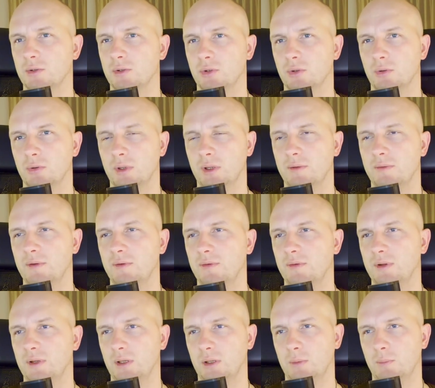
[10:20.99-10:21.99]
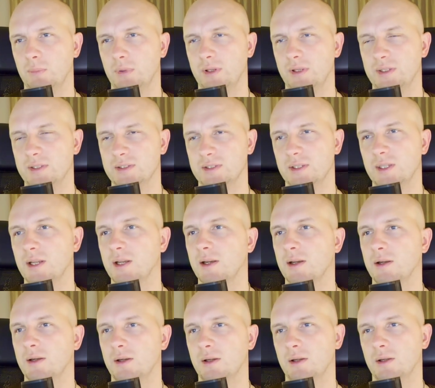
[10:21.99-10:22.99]
So everything placed
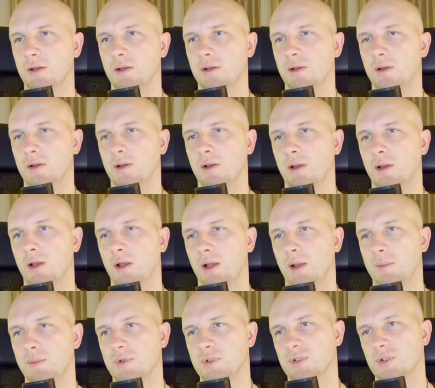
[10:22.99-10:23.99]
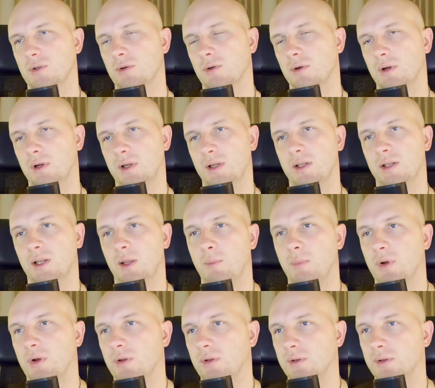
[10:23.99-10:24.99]
there, and App Store and Apple